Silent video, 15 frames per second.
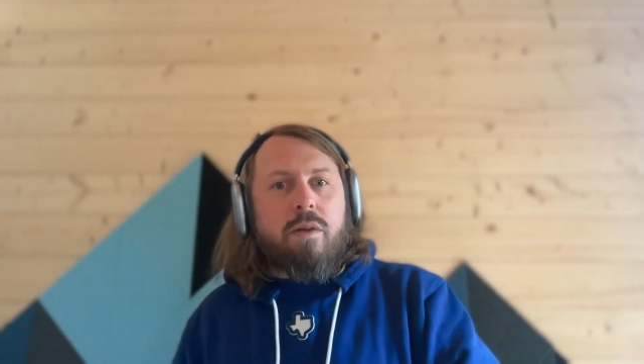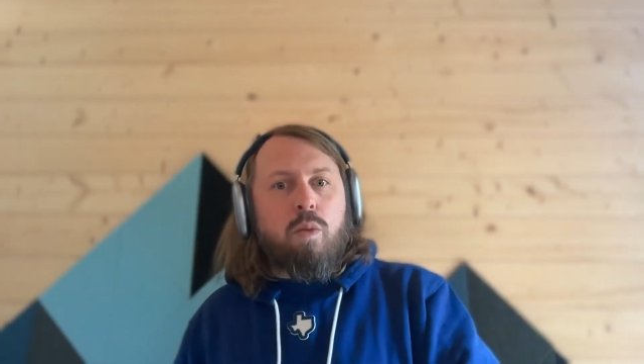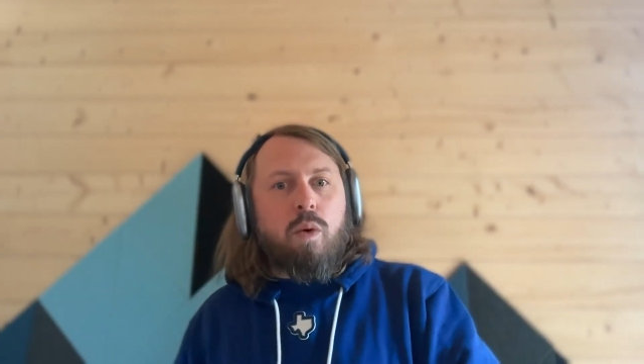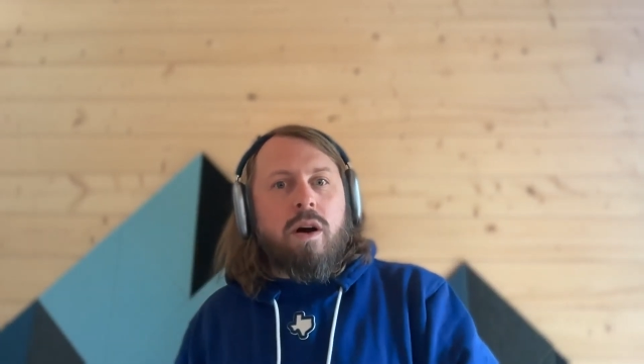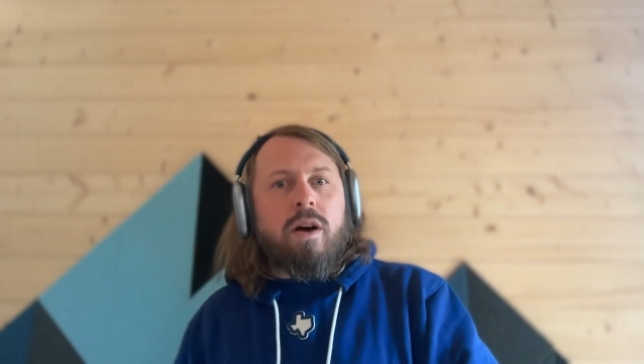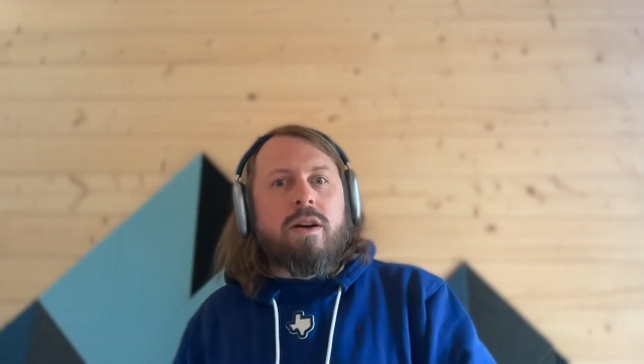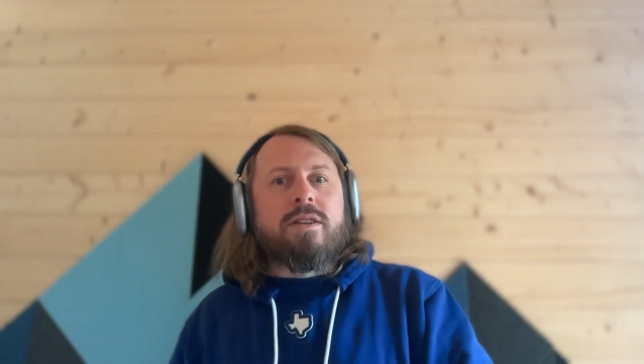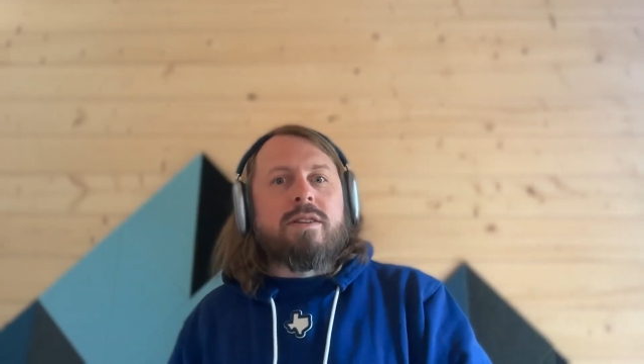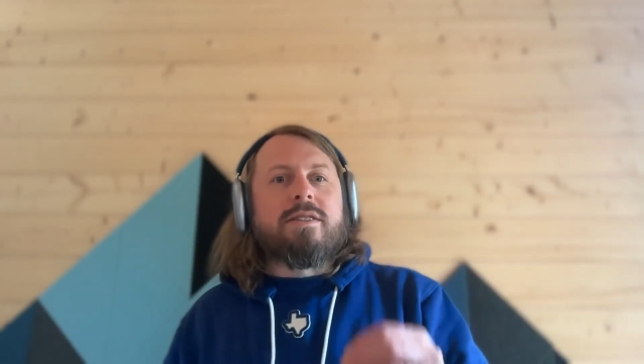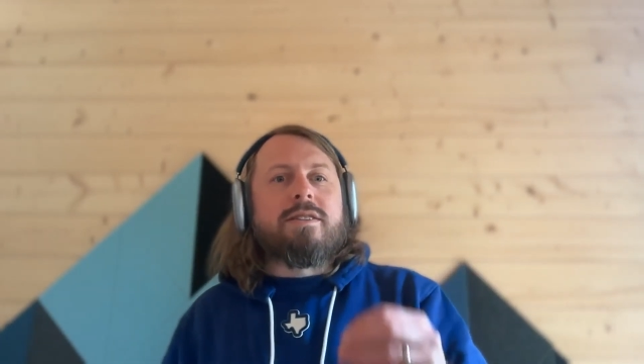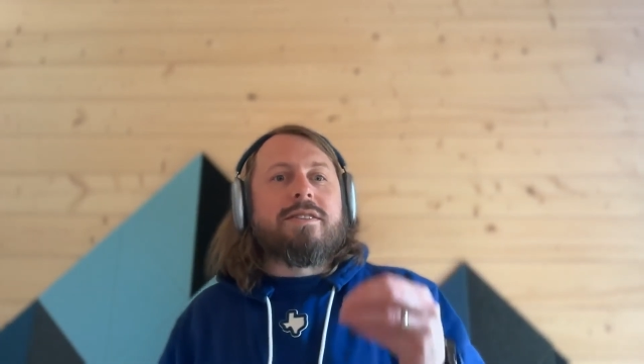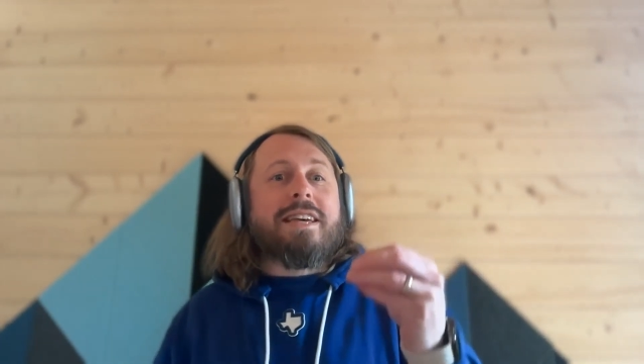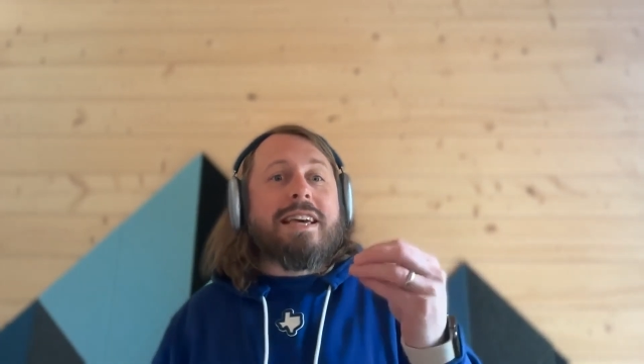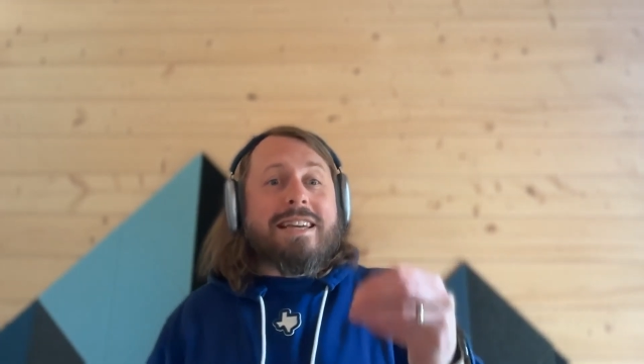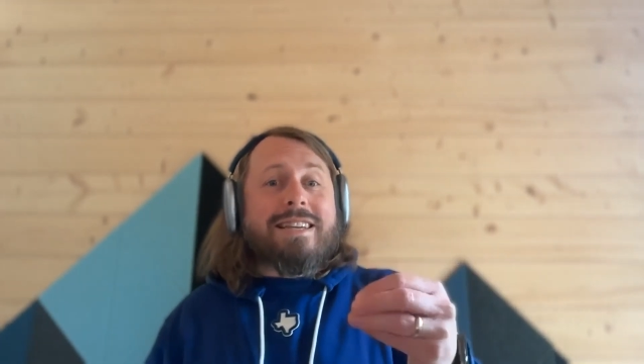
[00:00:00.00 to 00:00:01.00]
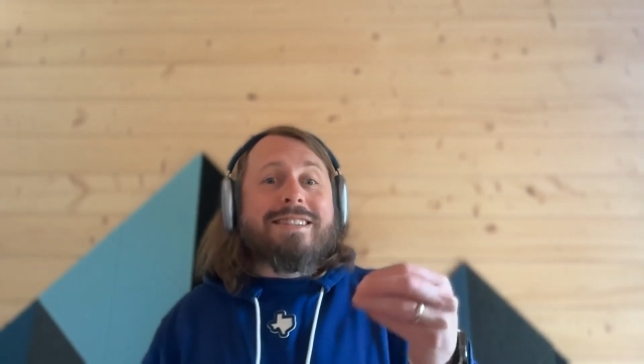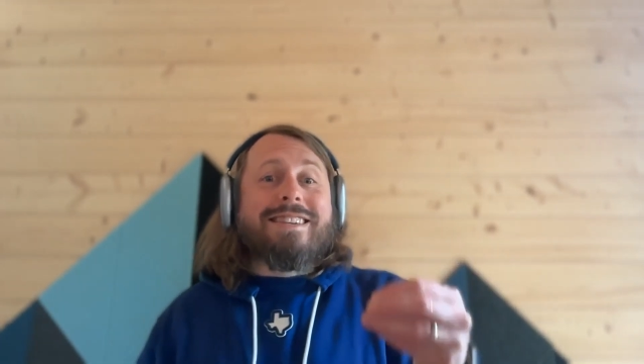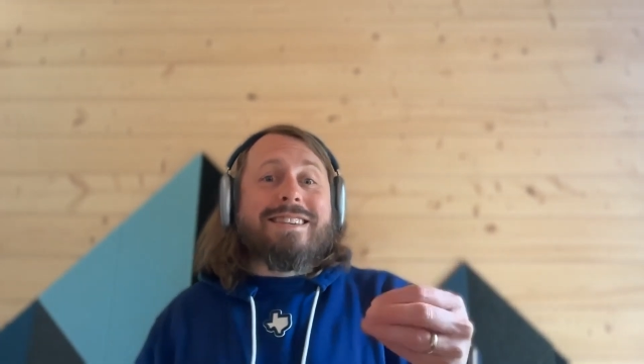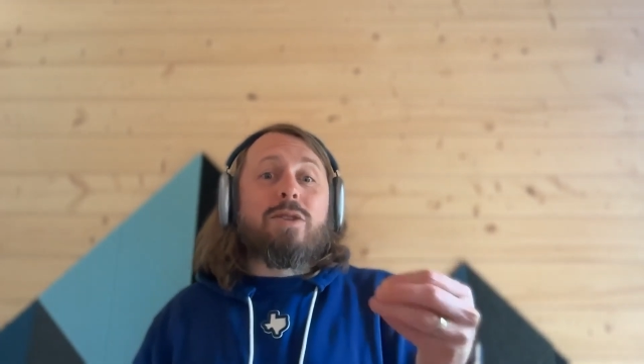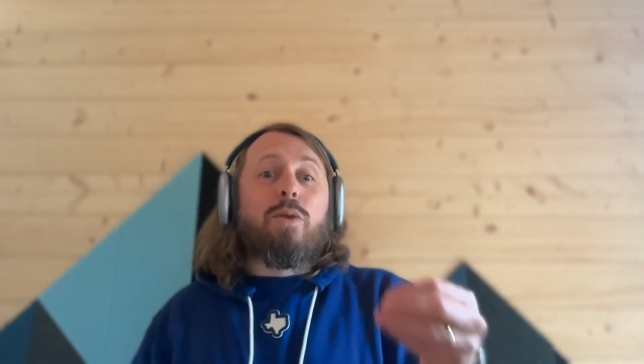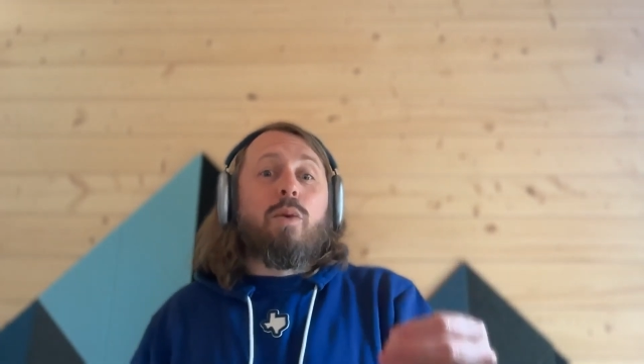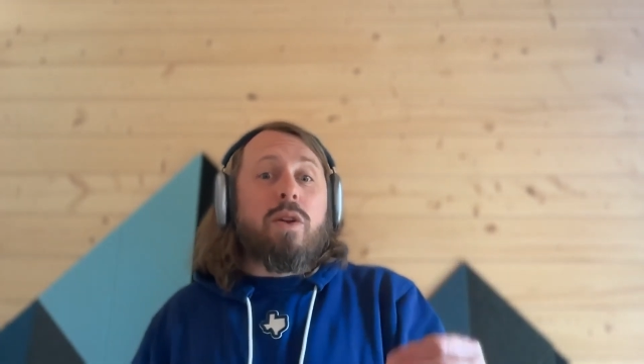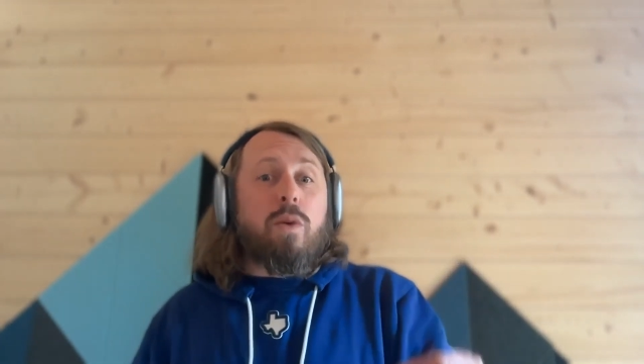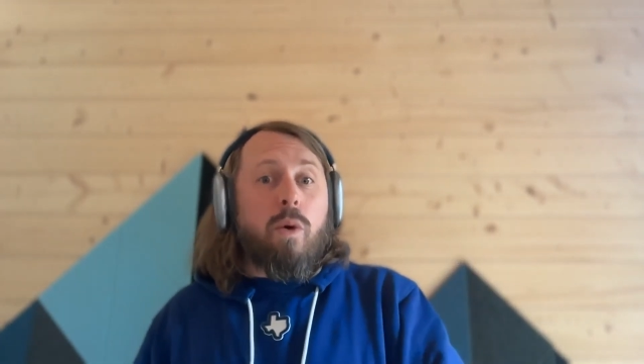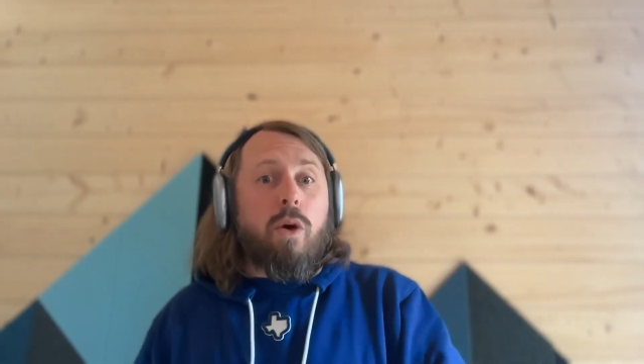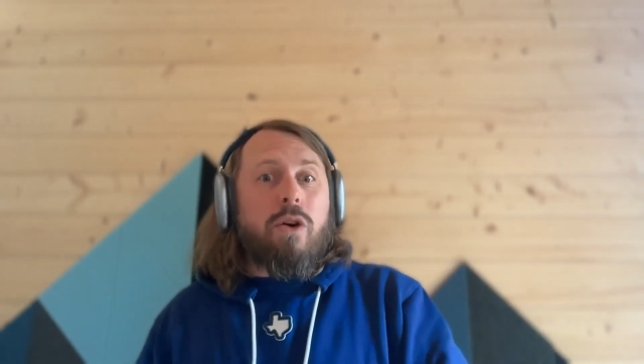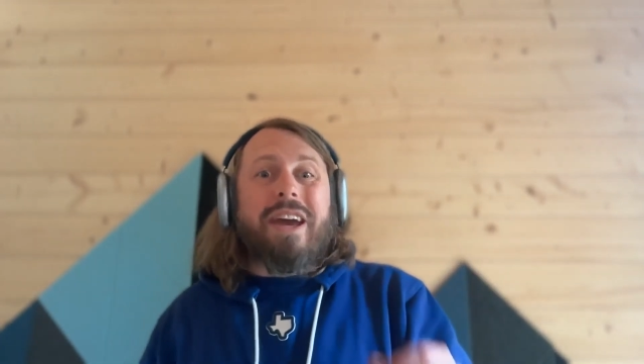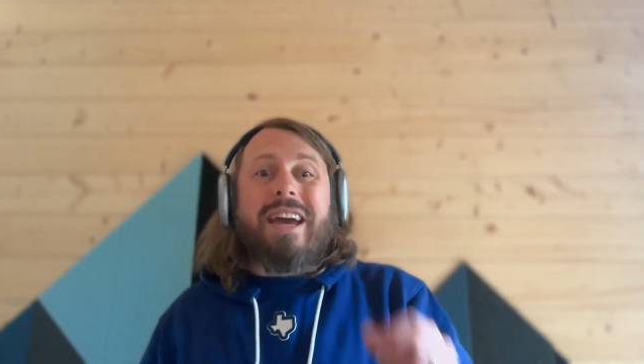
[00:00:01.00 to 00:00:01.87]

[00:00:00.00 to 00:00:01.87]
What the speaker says: was, is this going to work?